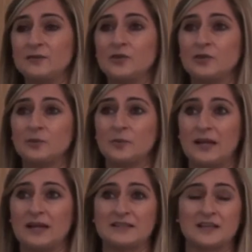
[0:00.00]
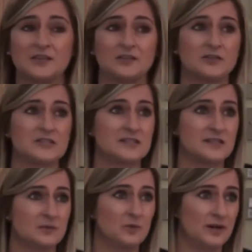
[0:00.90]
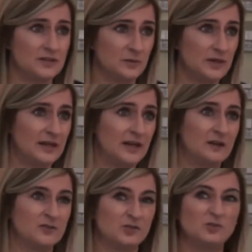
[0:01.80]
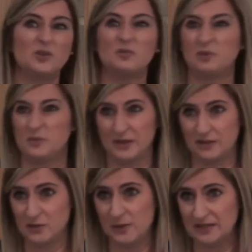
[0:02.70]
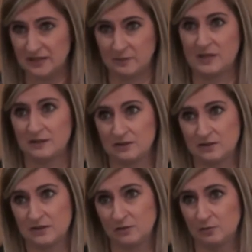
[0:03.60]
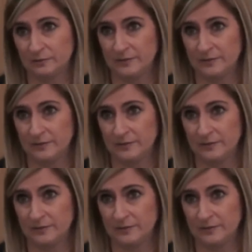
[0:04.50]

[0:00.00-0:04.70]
you're in bed and you're still wide awake after roughly about 20 minutes or so,